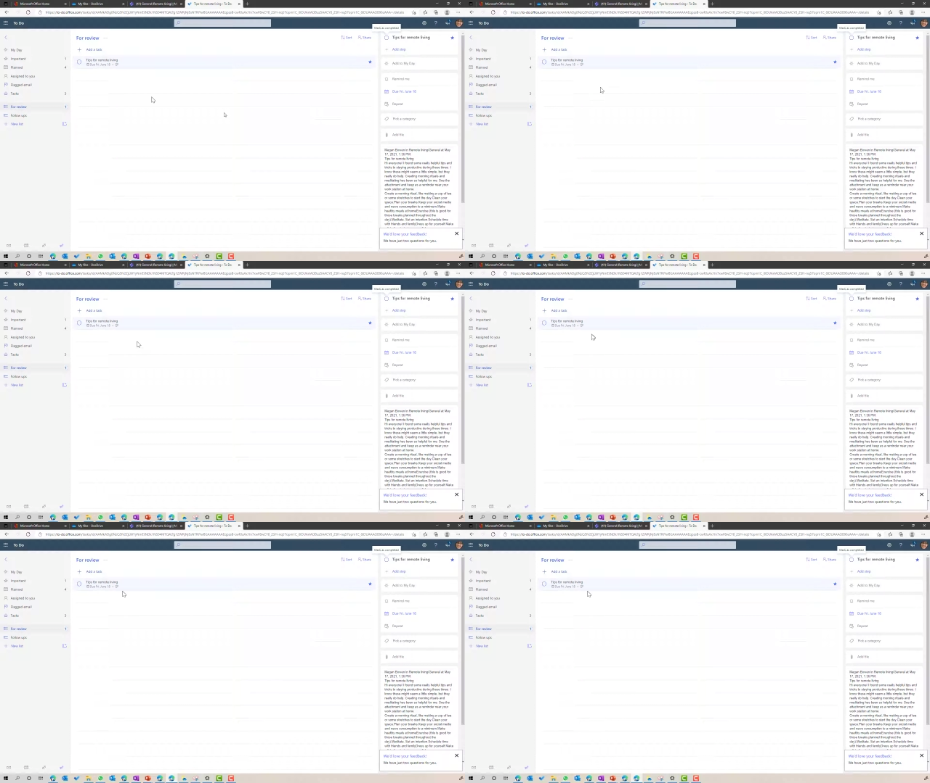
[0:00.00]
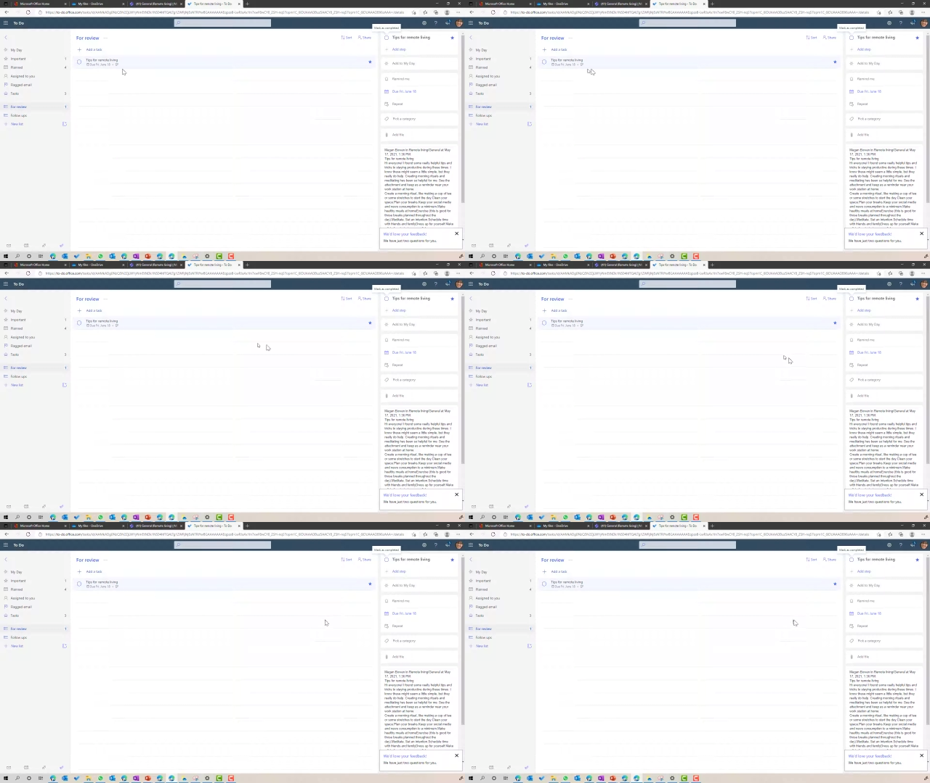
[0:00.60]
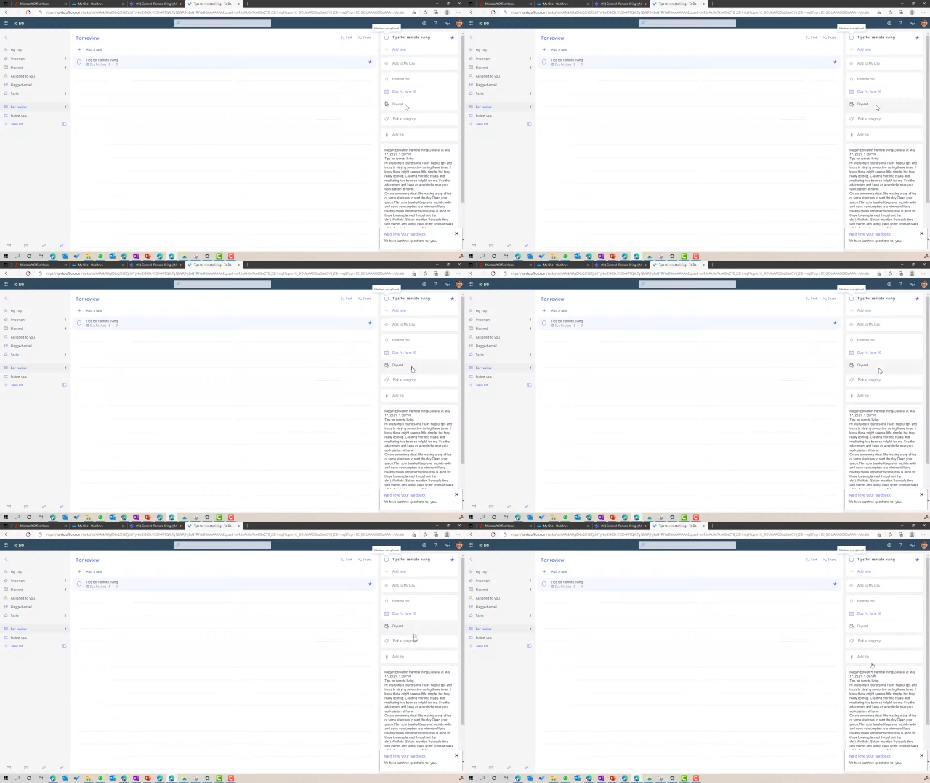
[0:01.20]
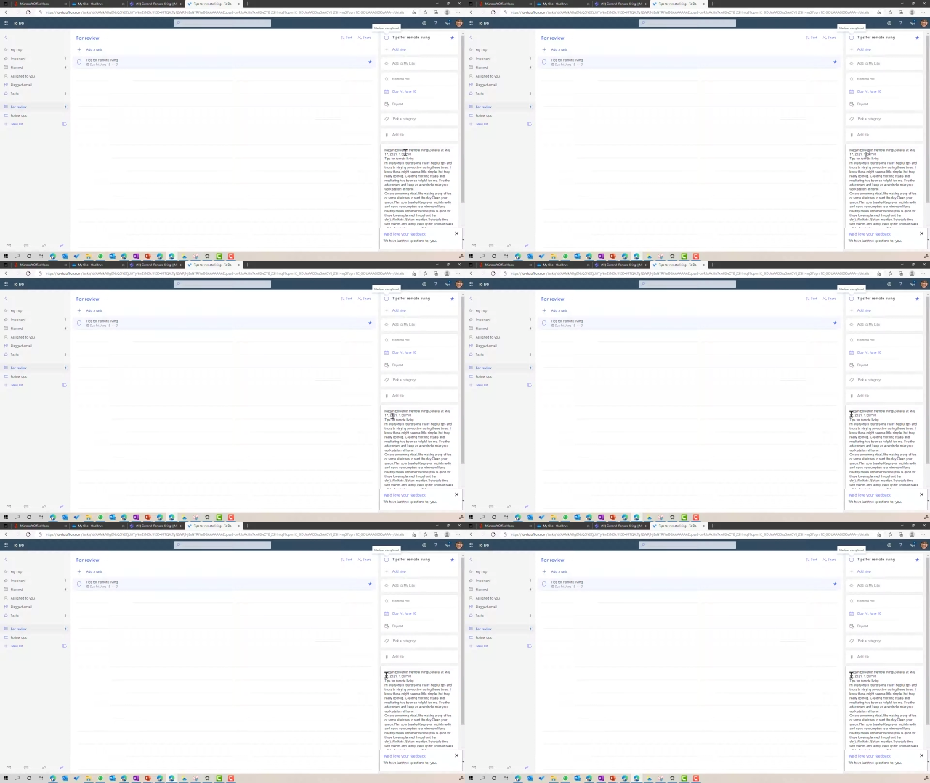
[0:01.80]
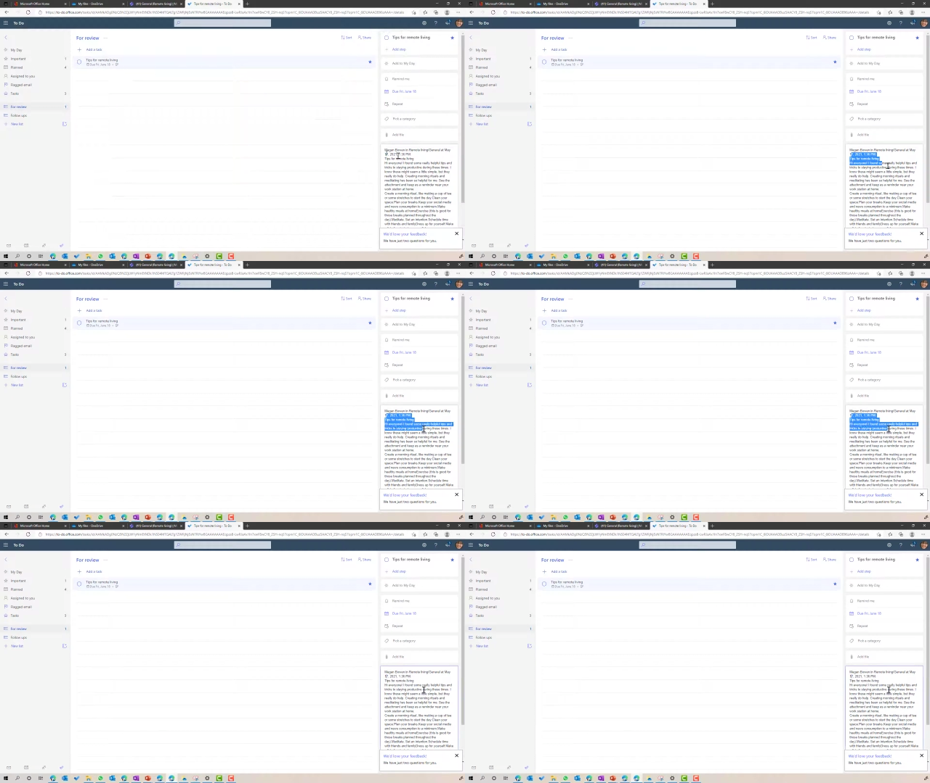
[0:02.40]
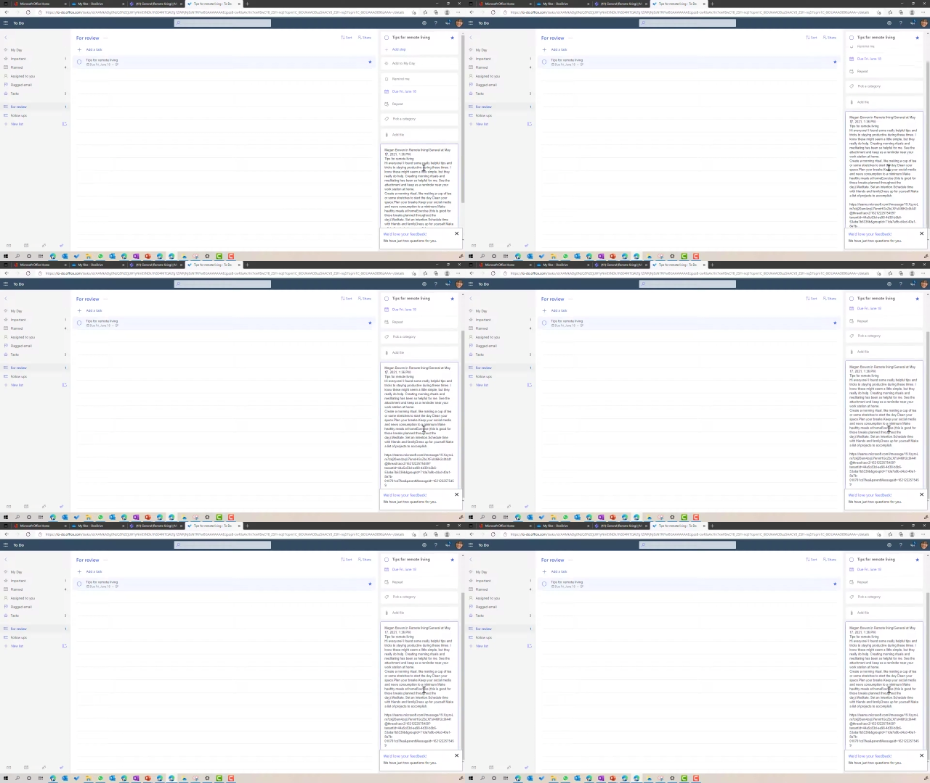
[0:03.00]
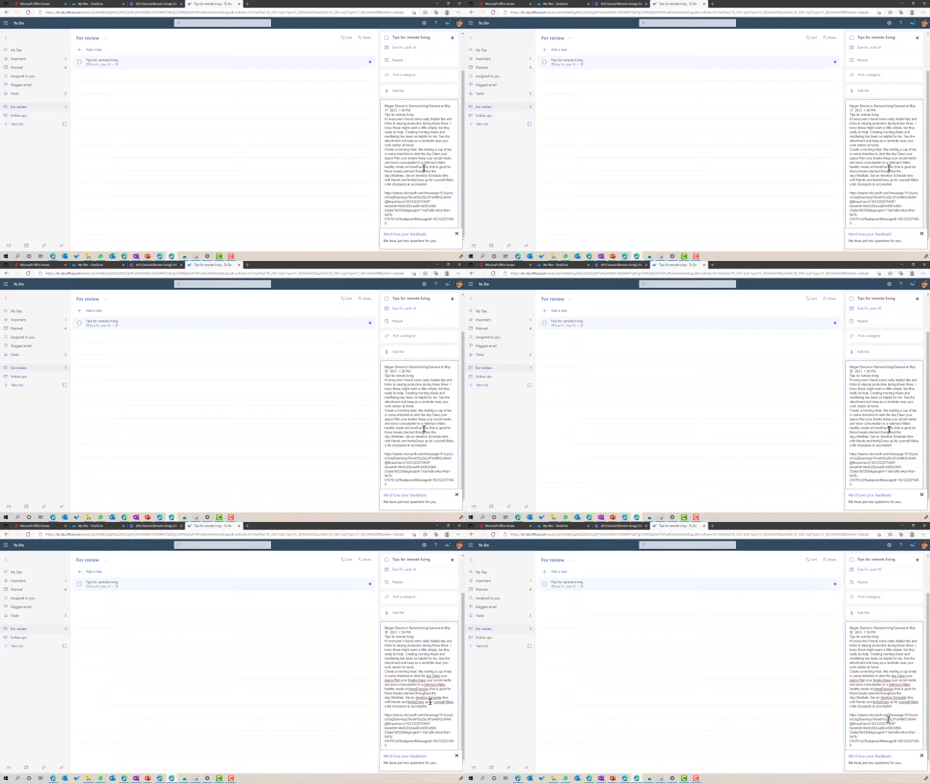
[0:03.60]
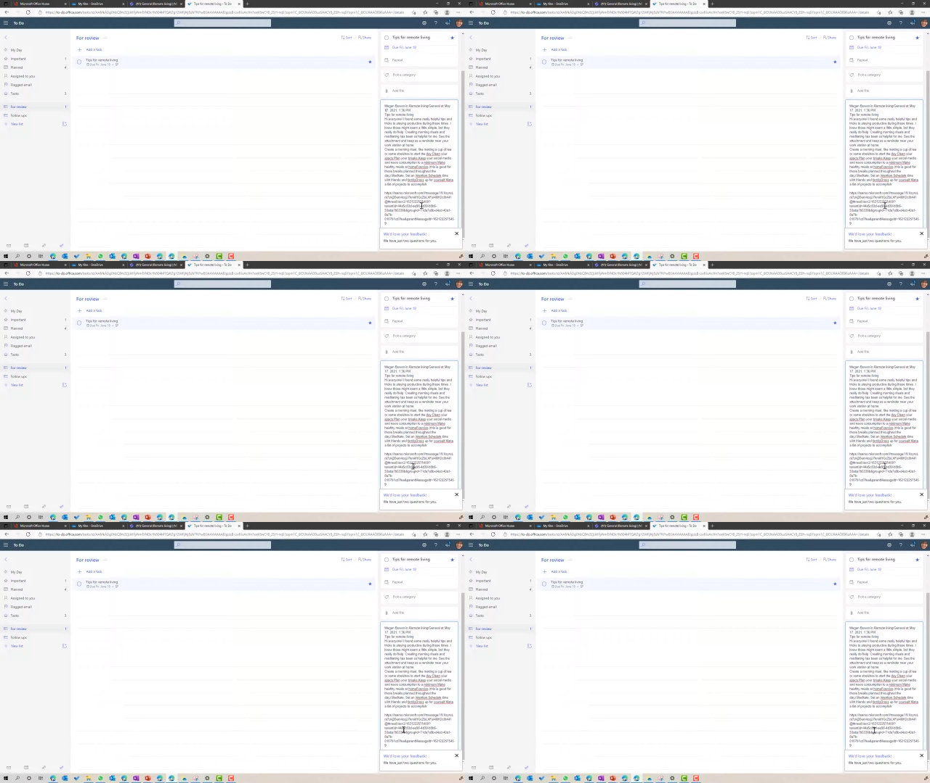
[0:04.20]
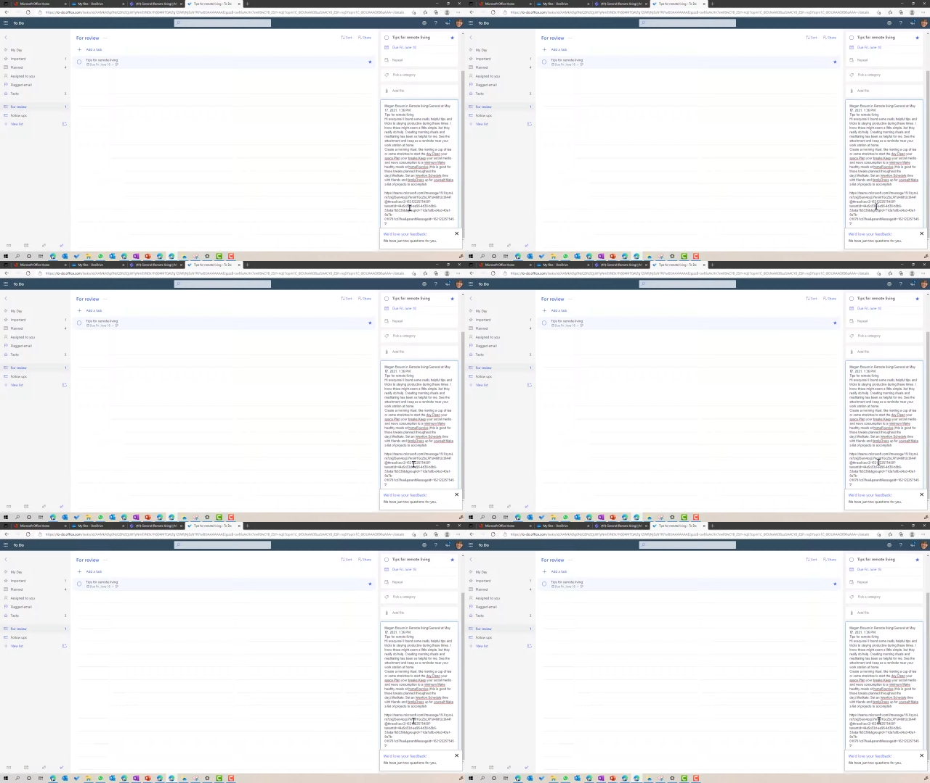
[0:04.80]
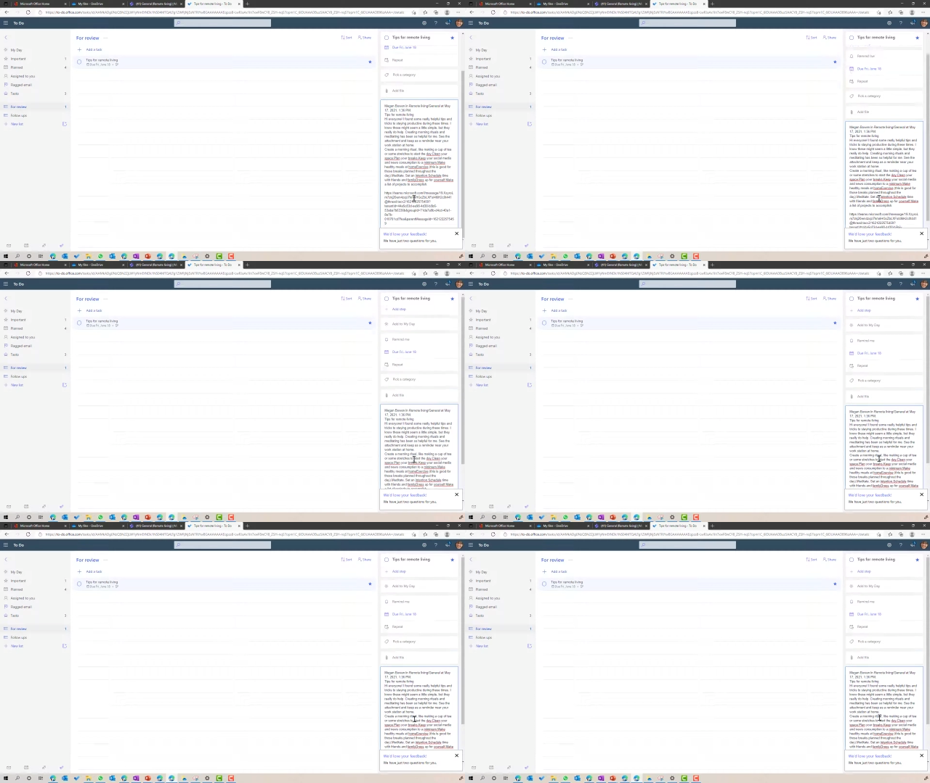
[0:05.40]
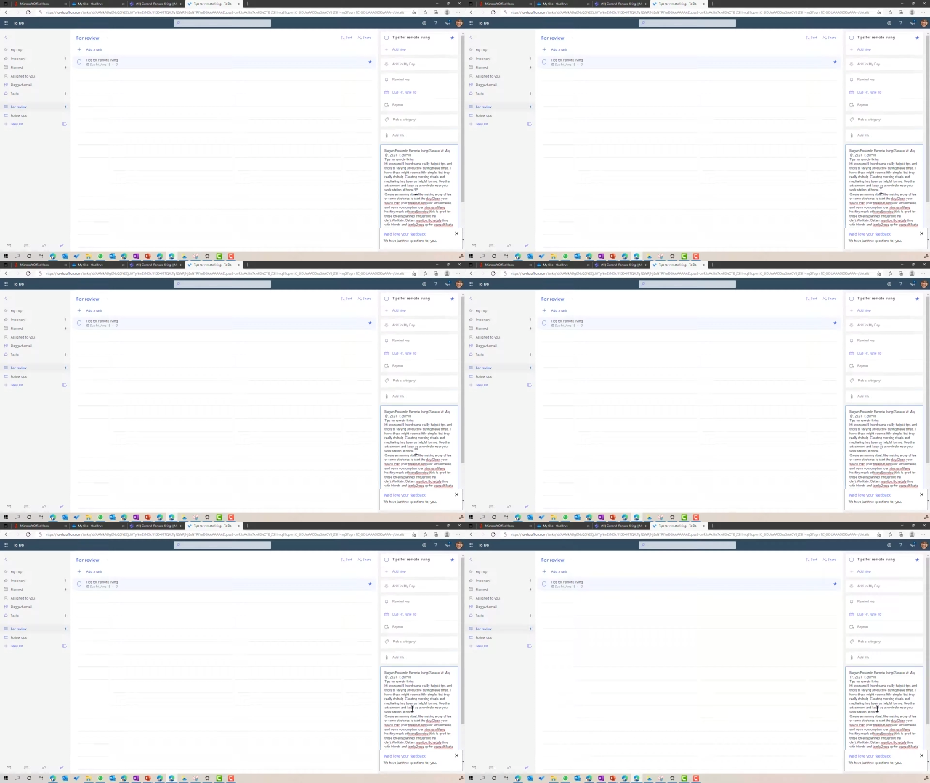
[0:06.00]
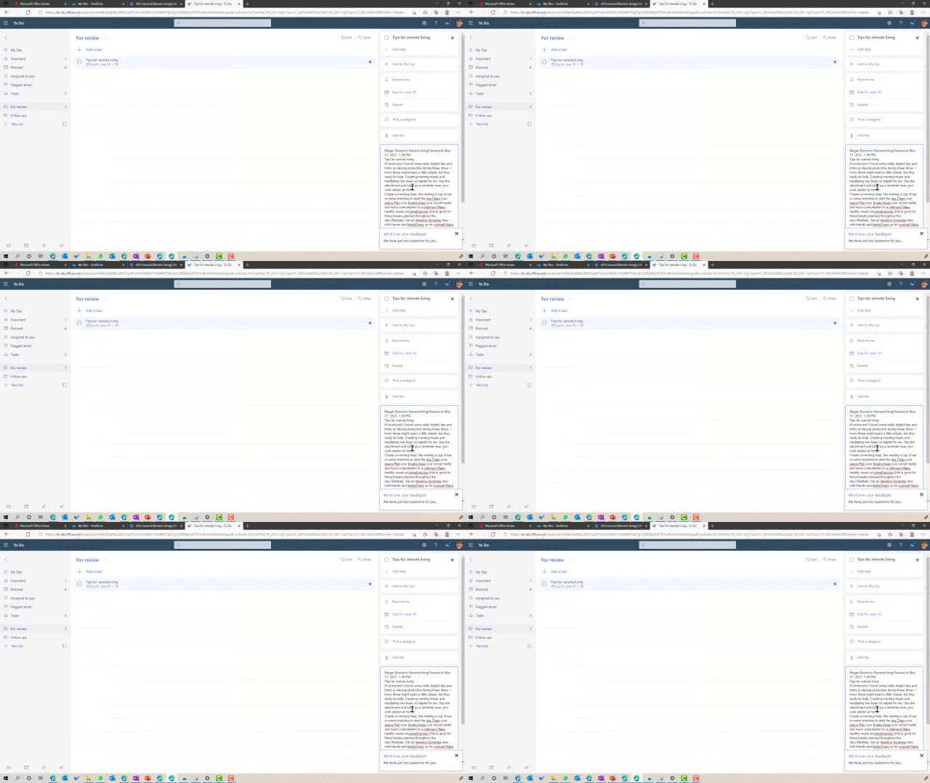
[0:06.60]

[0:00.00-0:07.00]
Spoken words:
[unreadable: no face in view]